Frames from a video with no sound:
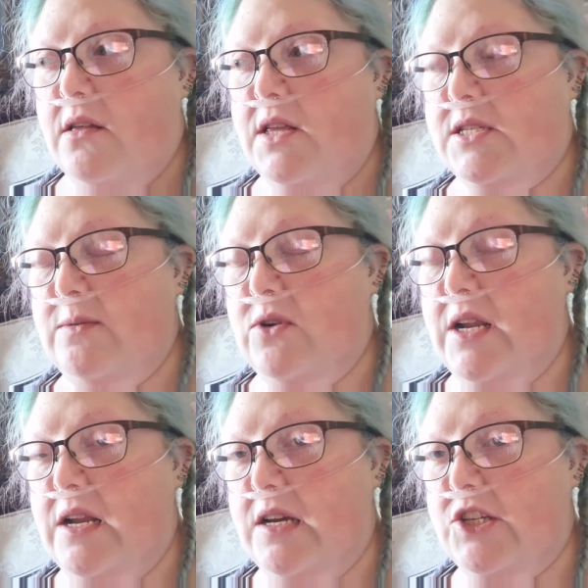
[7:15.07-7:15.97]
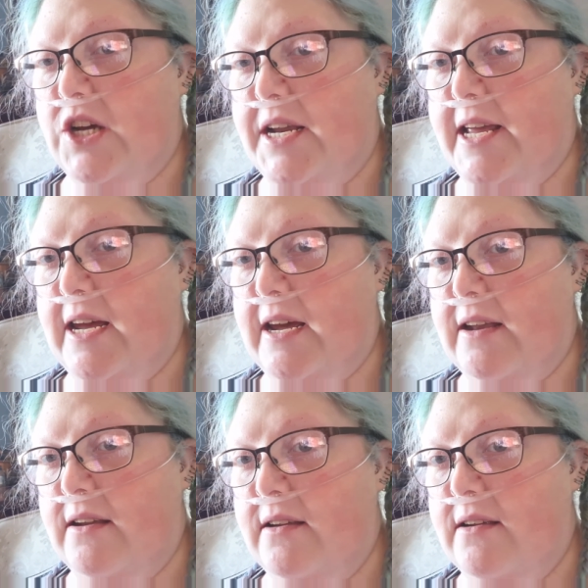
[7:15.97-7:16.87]
This morning I tried
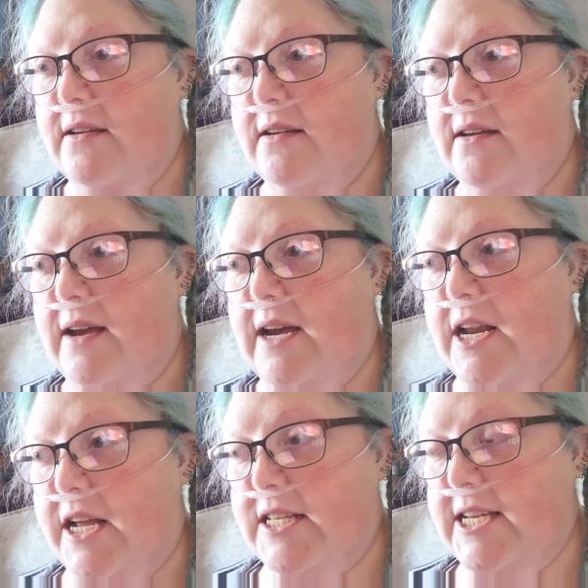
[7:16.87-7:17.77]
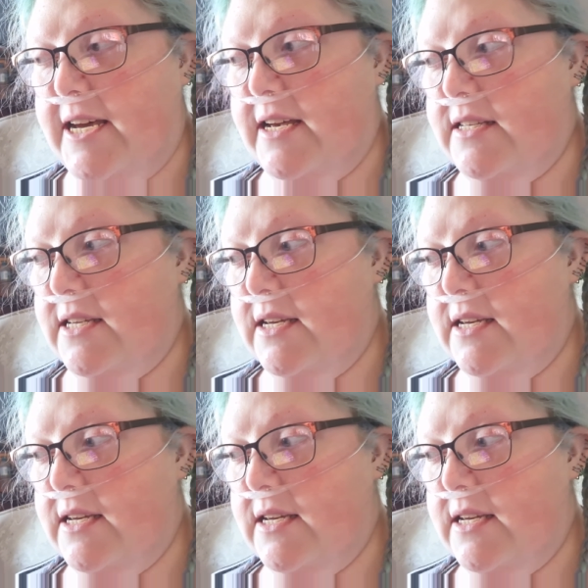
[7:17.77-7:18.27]
again and I did.